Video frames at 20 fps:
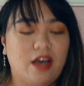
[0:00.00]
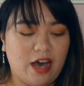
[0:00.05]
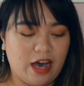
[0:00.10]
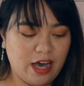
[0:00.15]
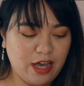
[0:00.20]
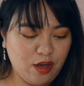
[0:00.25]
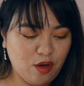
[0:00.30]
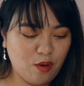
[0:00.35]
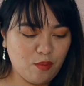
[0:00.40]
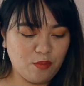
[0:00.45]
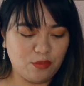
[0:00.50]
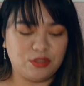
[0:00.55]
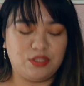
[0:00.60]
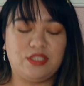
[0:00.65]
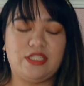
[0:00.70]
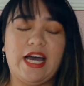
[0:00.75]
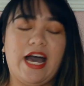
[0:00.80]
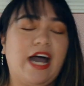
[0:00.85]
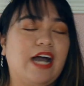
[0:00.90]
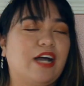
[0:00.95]
I
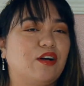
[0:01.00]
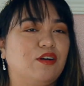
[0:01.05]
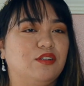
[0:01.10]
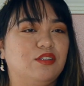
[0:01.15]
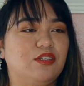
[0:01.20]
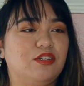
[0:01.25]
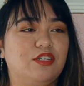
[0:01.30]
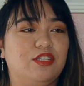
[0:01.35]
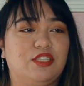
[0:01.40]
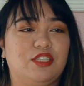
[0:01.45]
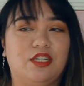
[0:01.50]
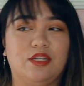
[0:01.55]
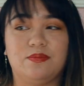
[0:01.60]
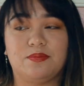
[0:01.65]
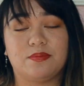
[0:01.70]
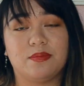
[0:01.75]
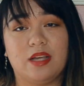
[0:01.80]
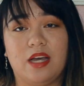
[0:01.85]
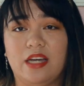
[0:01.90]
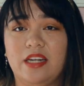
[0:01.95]
almost tackled her.
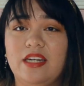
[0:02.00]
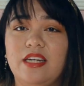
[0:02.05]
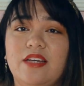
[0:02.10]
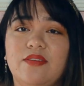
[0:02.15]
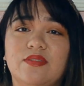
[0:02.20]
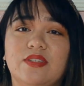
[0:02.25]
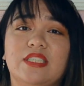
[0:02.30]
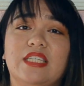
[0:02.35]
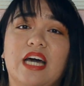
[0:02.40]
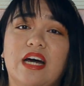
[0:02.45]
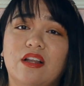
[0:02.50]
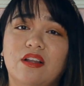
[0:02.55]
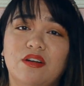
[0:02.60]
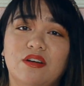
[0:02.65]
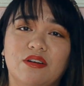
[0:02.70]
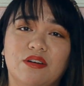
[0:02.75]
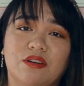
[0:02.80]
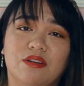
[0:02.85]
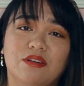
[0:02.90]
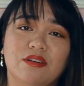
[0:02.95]
I didn't even tell
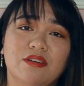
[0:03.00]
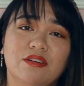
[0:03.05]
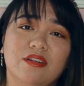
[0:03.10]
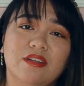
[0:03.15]
her.